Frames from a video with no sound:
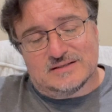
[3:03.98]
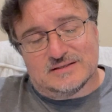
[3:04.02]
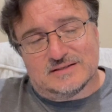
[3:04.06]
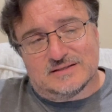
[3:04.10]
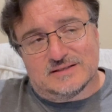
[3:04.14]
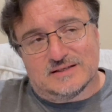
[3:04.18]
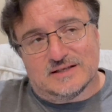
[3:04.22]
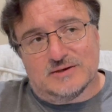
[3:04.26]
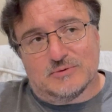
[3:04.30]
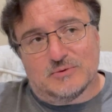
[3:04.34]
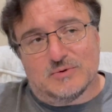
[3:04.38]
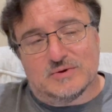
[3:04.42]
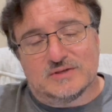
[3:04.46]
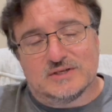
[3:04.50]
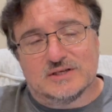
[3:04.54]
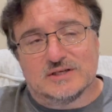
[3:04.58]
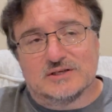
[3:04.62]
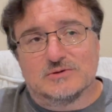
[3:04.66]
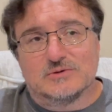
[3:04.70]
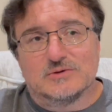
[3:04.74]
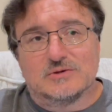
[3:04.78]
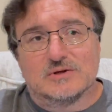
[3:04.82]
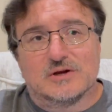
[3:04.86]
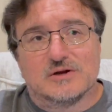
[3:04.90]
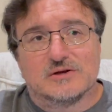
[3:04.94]
they went to
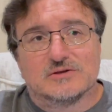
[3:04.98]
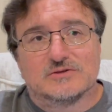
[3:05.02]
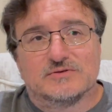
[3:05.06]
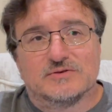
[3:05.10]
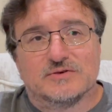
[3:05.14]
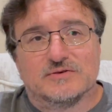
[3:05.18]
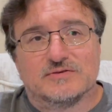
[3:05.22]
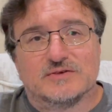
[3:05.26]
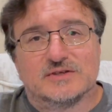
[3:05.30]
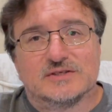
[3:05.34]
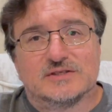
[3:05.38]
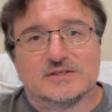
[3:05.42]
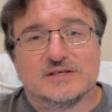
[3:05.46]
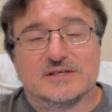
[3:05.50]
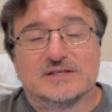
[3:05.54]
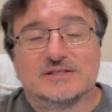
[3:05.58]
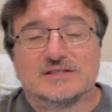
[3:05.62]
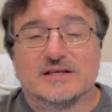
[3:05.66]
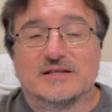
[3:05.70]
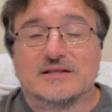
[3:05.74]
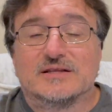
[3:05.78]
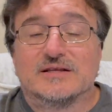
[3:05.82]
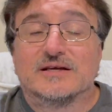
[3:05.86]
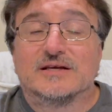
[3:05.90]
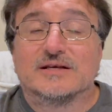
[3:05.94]
$2.50.
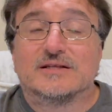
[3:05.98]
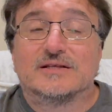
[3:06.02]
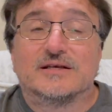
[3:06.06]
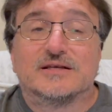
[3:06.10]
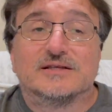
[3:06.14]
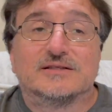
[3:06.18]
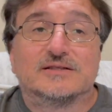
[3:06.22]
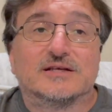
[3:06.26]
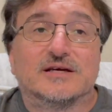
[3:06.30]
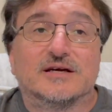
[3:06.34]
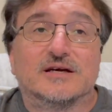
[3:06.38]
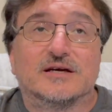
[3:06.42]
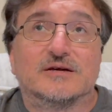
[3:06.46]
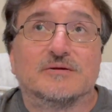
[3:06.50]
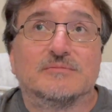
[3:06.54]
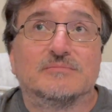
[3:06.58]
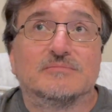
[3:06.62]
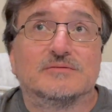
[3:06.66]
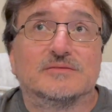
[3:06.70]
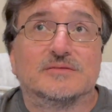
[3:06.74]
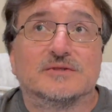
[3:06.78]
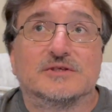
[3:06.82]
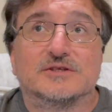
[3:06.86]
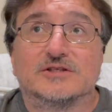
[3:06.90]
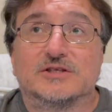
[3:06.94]
I think at that time
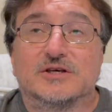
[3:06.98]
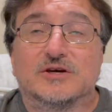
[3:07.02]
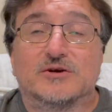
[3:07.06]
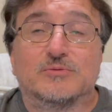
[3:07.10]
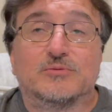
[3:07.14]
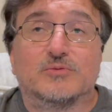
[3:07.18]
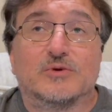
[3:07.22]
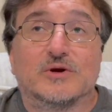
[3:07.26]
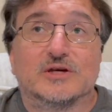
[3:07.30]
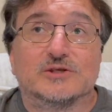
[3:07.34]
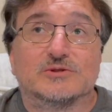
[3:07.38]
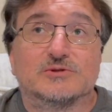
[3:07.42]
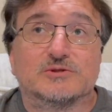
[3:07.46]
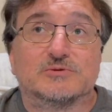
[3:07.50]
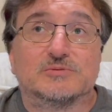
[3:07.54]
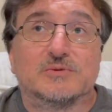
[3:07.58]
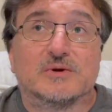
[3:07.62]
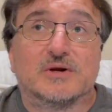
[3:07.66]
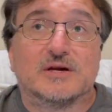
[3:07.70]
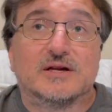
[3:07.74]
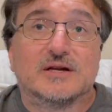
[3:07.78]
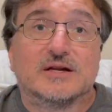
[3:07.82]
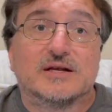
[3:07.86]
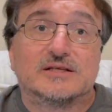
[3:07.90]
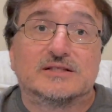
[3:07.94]
the share price was
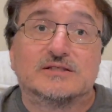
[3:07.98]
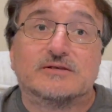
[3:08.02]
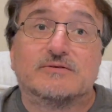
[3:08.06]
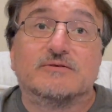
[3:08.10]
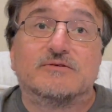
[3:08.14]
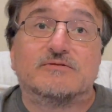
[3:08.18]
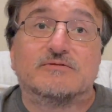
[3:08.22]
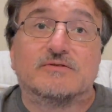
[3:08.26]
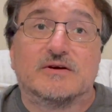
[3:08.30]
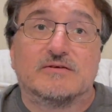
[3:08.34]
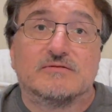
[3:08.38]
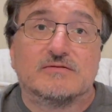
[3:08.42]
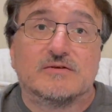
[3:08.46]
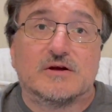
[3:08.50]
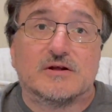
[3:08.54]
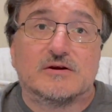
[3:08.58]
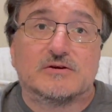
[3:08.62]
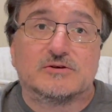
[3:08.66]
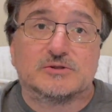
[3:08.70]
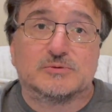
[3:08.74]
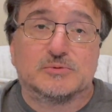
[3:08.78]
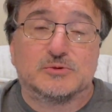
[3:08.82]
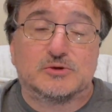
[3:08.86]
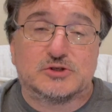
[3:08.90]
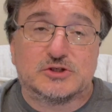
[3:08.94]
probably like
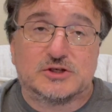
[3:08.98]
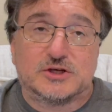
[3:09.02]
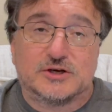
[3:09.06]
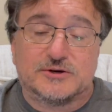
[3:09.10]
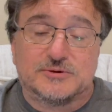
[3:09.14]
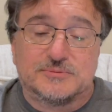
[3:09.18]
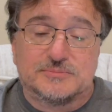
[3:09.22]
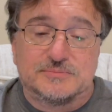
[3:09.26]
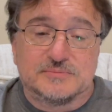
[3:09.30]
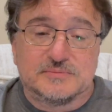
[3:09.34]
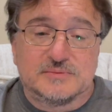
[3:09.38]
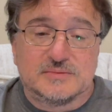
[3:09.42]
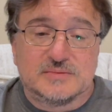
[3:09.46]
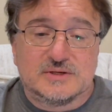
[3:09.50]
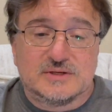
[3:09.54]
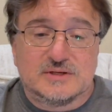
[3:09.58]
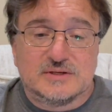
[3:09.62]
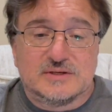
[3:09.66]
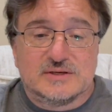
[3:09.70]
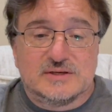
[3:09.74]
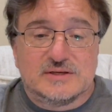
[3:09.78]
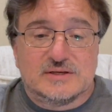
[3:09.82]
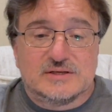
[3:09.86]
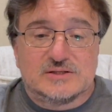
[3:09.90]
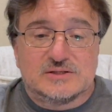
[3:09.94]
$75 per share.
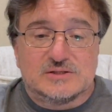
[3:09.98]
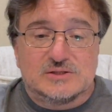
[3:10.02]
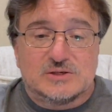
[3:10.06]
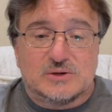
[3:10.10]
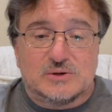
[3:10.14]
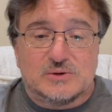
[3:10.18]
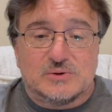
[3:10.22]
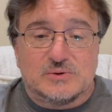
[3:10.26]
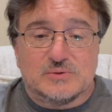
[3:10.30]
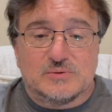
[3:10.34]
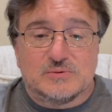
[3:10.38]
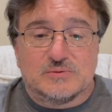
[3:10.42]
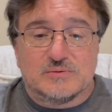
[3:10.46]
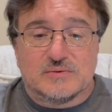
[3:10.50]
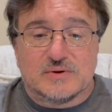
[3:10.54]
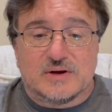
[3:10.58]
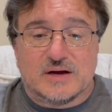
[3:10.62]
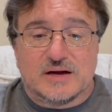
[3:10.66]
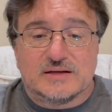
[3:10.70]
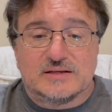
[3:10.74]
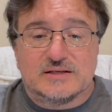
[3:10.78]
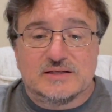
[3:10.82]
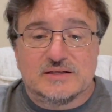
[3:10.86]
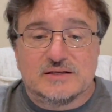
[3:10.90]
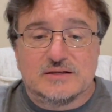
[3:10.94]
So
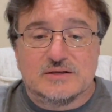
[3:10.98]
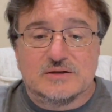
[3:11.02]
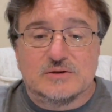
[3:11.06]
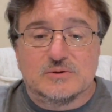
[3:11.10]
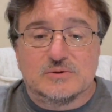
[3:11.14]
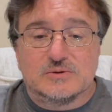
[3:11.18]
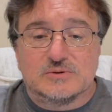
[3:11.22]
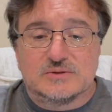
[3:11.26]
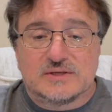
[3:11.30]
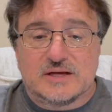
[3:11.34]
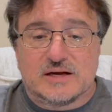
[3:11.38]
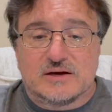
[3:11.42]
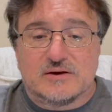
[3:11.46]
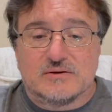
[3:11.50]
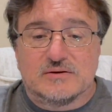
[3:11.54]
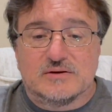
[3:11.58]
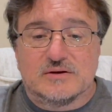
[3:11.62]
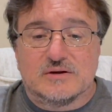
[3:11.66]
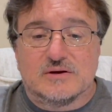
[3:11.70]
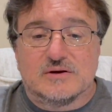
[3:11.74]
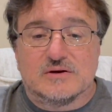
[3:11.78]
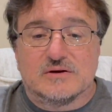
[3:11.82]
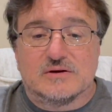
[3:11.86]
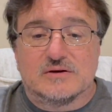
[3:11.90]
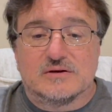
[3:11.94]
I did lose out
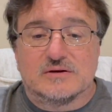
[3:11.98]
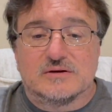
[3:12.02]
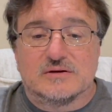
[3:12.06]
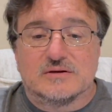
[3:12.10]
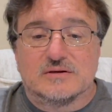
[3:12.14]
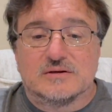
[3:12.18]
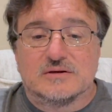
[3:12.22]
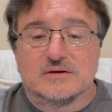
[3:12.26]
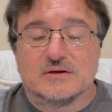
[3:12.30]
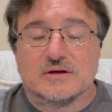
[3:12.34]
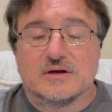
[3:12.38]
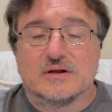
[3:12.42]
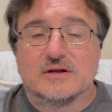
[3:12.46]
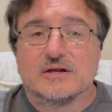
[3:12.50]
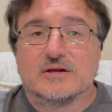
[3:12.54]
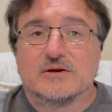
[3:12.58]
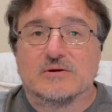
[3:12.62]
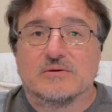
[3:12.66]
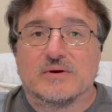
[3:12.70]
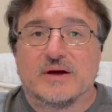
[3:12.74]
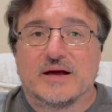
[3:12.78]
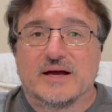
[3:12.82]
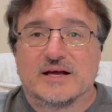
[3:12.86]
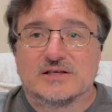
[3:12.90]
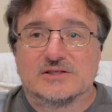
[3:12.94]
on a
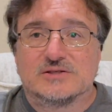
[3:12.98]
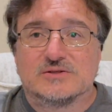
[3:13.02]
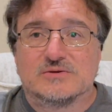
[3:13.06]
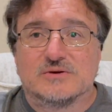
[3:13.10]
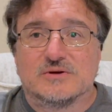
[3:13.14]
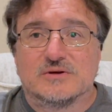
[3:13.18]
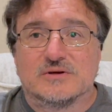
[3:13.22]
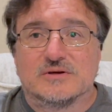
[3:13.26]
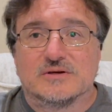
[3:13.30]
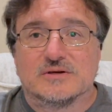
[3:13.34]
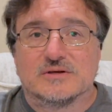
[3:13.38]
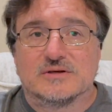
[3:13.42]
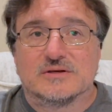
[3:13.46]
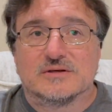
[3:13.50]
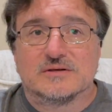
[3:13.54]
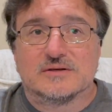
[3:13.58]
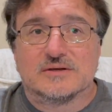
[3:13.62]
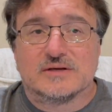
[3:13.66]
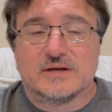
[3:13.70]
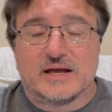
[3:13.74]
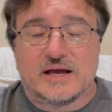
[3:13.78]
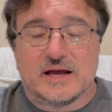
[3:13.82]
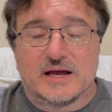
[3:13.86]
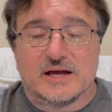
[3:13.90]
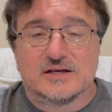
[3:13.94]
little extra
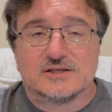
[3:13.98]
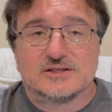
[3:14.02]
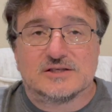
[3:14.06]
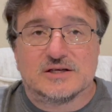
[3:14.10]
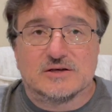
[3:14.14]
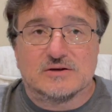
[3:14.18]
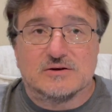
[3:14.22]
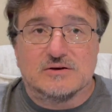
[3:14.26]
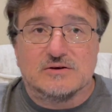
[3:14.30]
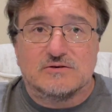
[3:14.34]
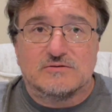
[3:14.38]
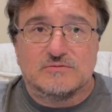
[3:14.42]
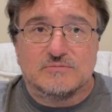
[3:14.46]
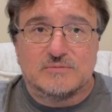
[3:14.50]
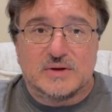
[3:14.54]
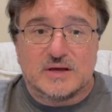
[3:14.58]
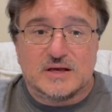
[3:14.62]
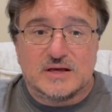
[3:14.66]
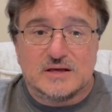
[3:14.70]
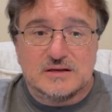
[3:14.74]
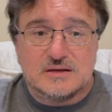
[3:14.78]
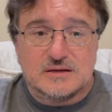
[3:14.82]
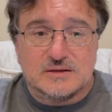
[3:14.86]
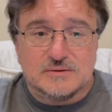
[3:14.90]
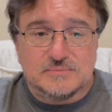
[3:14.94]
cash I could have
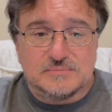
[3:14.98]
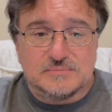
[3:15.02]
made,